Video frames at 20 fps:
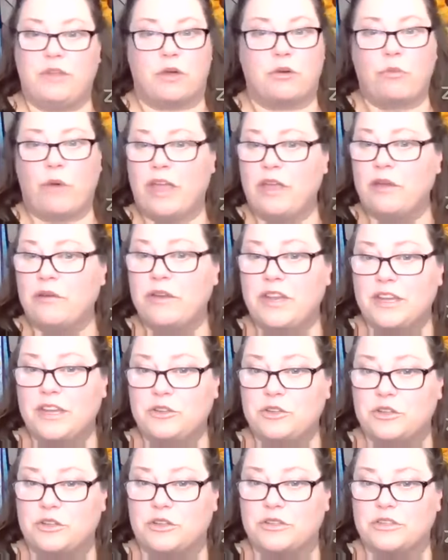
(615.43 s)
write your
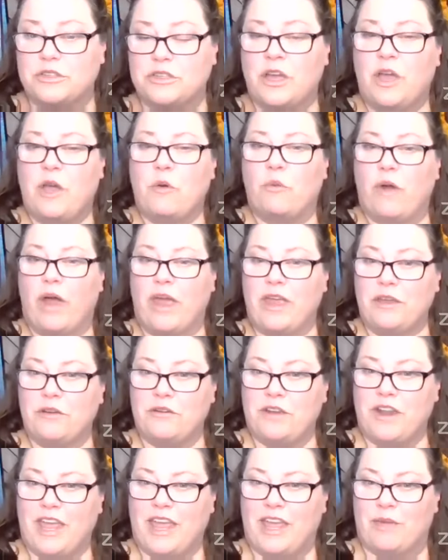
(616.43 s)
initials, write your
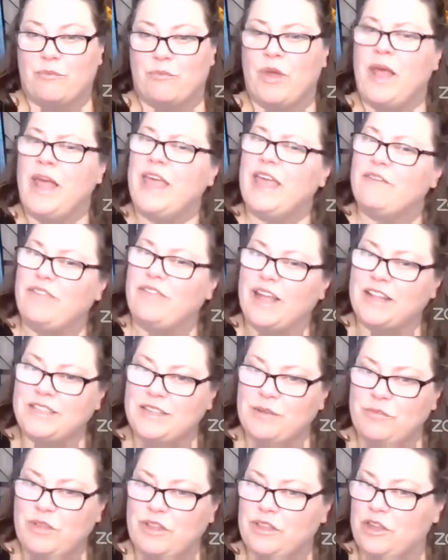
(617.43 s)
name. If that's
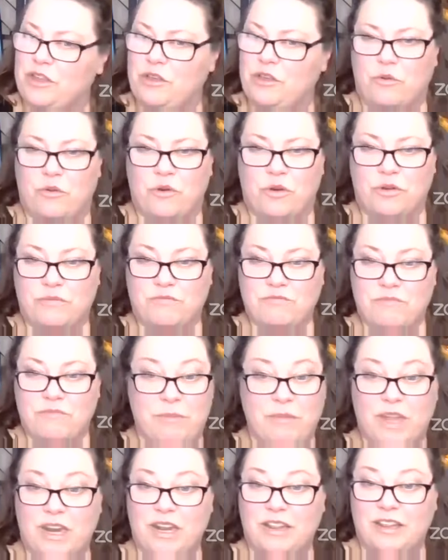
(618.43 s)
something that you
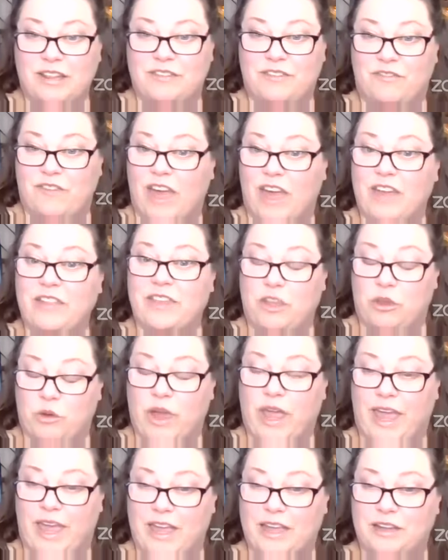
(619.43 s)
immediately find that you
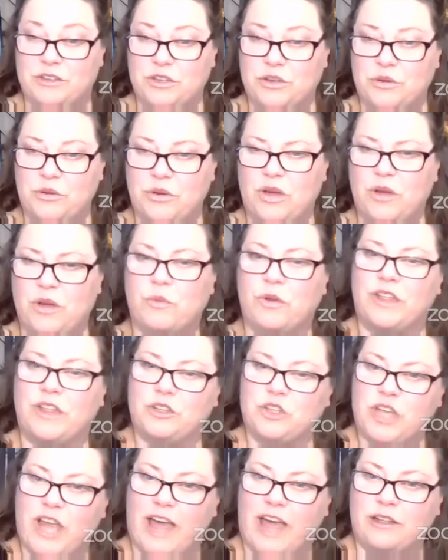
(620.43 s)
can do, well,
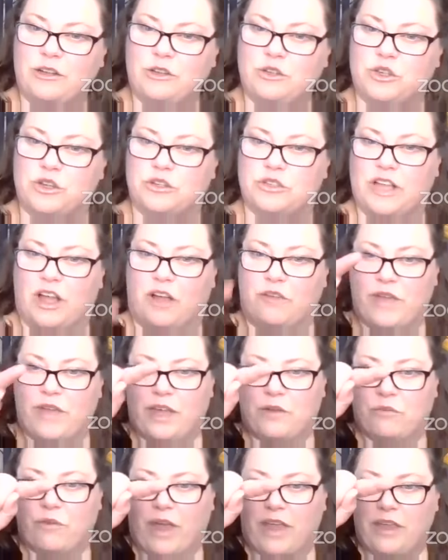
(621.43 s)
then challenge yourself
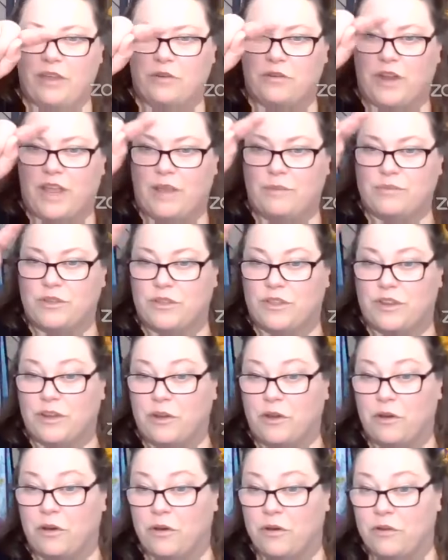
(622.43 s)
and write your name so that it
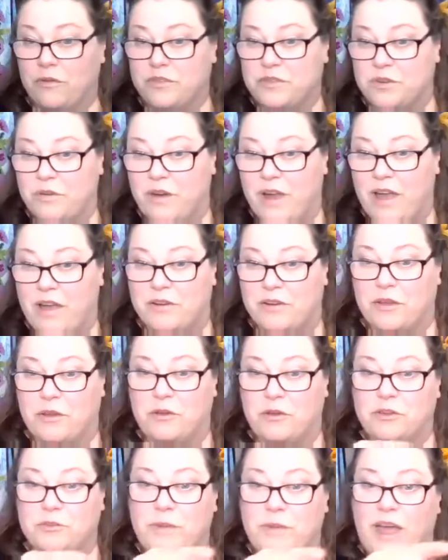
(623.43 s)
curves around and
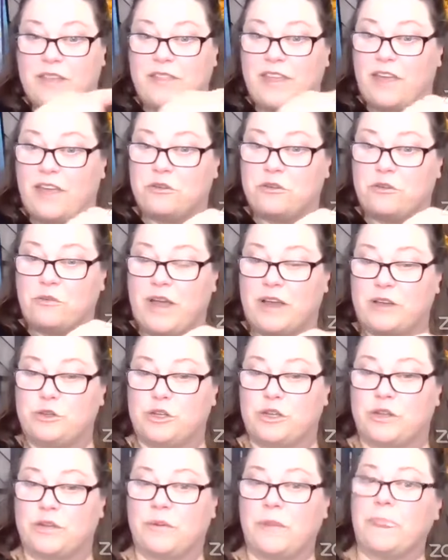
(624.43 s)
goes back the other direction.